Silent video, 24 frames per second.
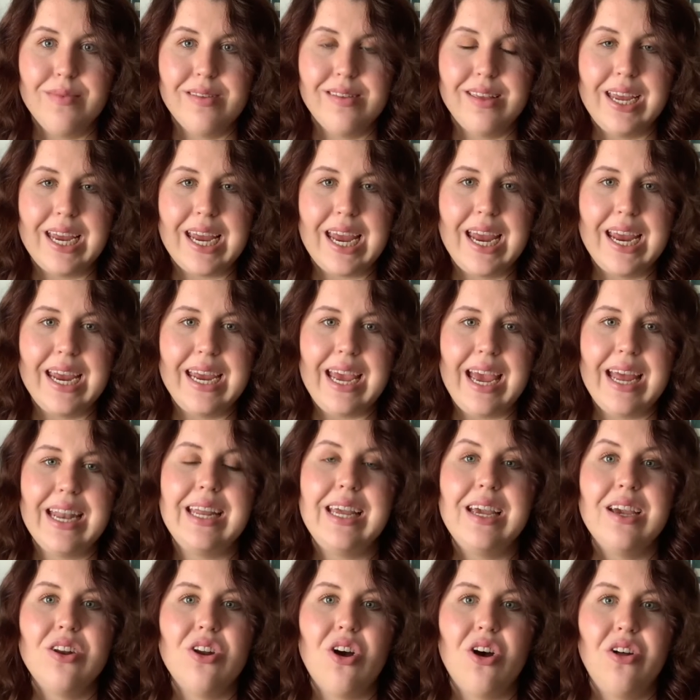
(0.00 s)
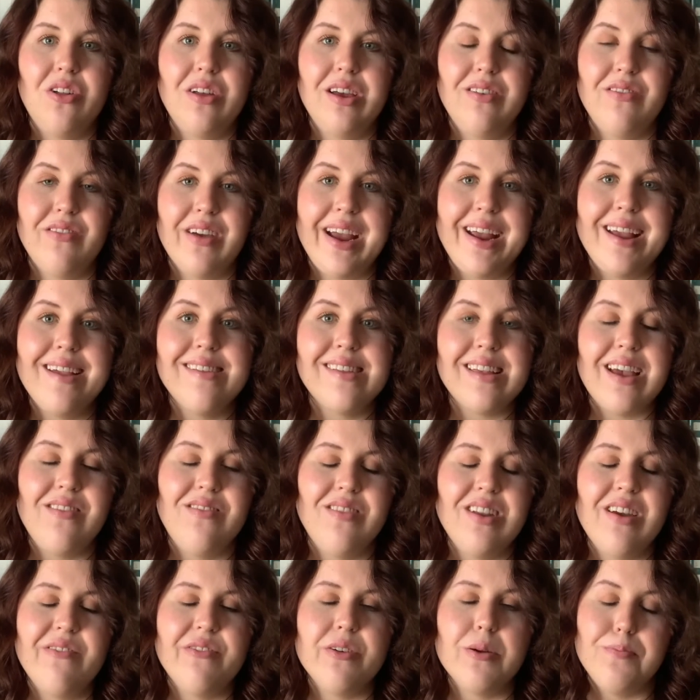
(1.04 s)
seeking any and all advice. I've
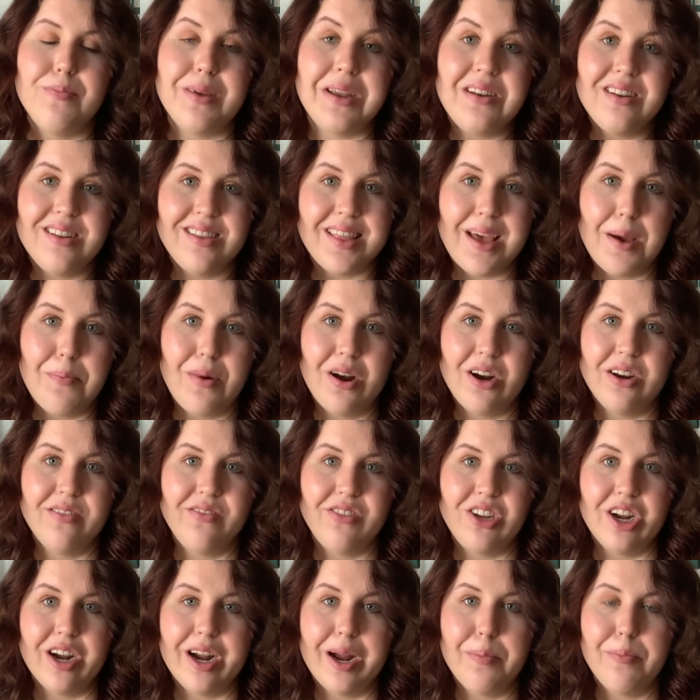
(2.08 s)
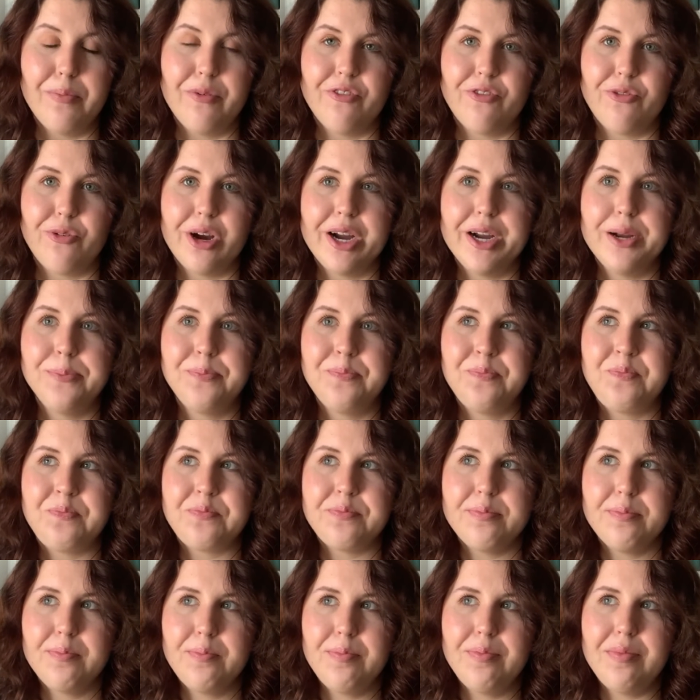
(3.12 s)
never been to that part of Europe before,
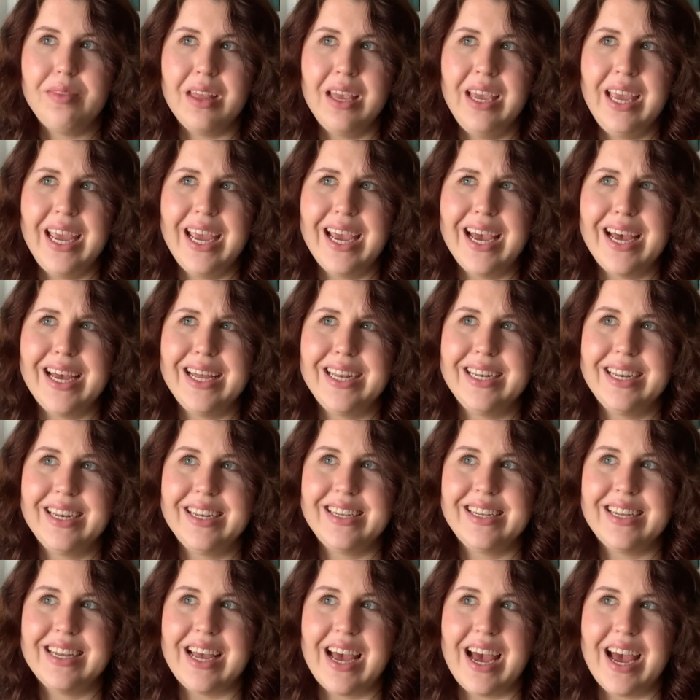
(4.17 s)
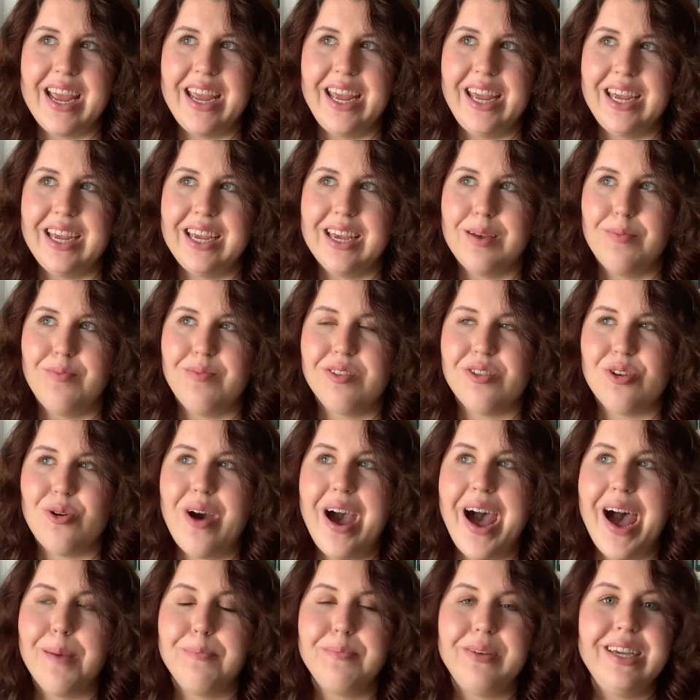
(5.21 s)
and I am so
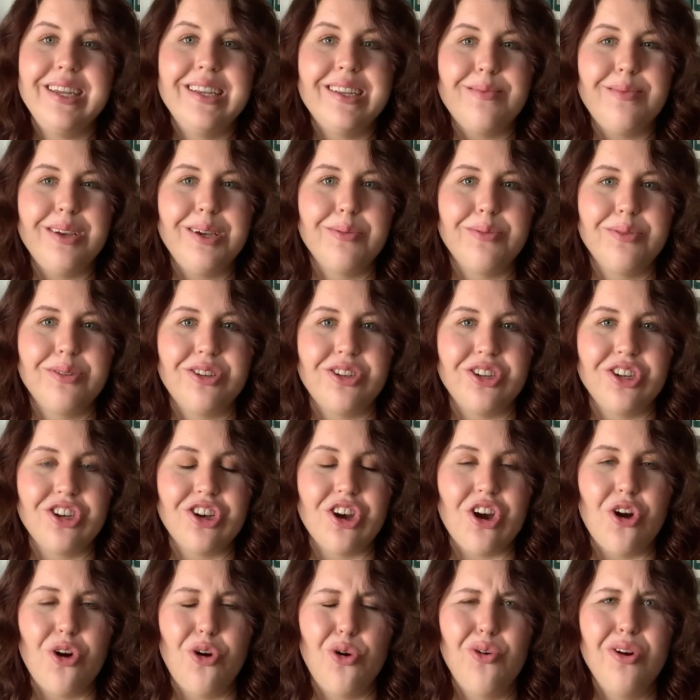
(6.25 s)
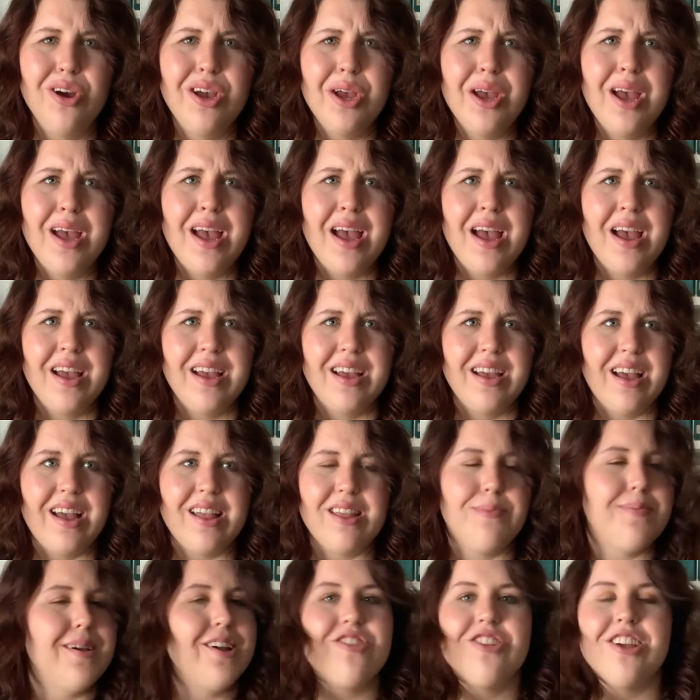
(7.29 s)
happy to be able to go,
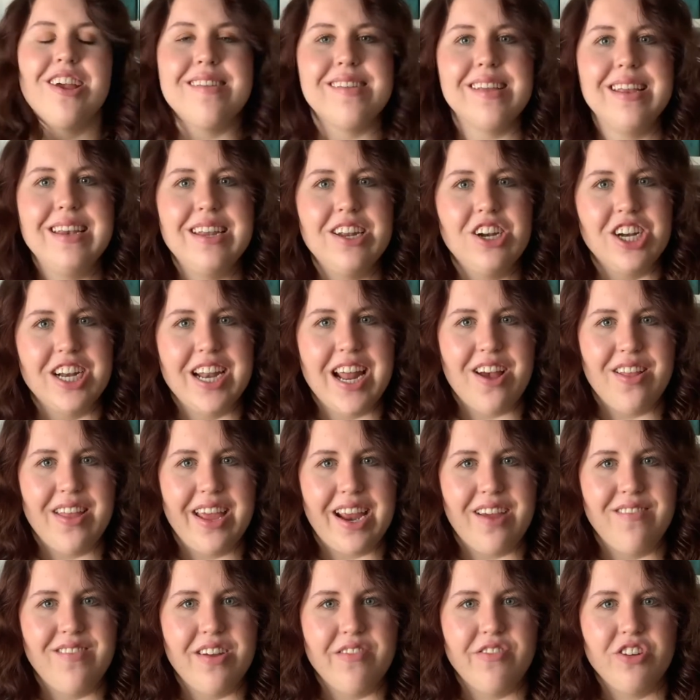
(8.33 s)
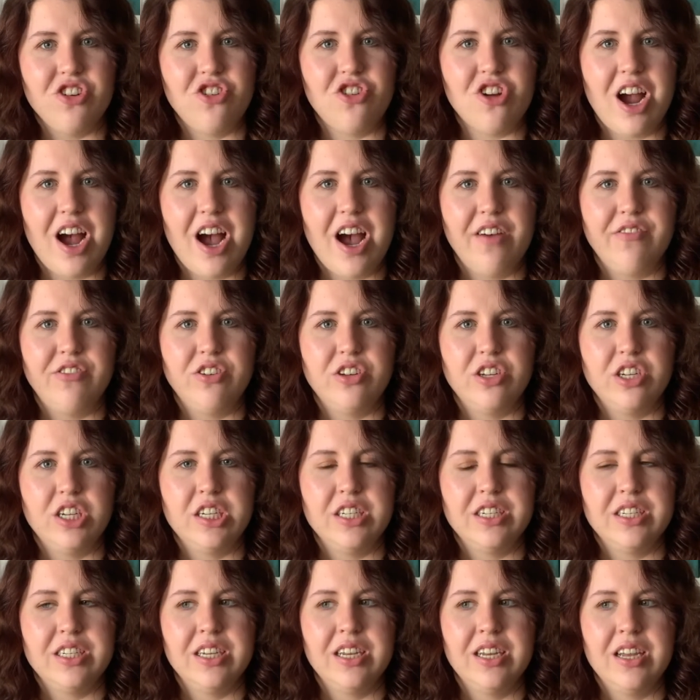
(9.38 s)
especially as a knitter now. Like, I've never
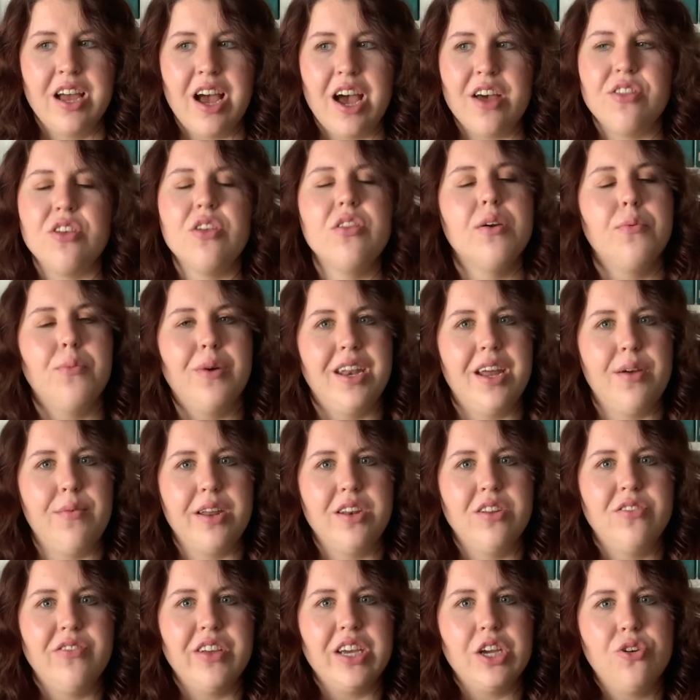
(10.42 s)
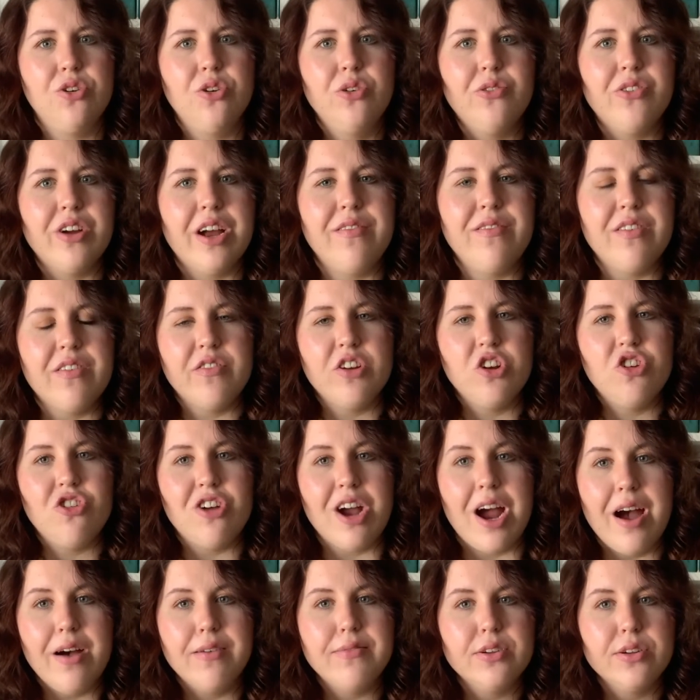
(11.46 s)
traveled, other than when I went to Vancouver, I've never
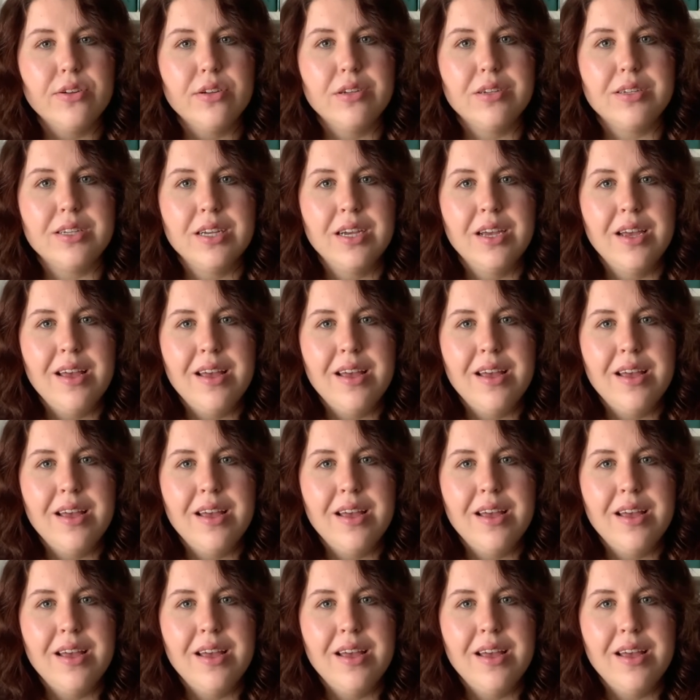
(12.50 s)
traveled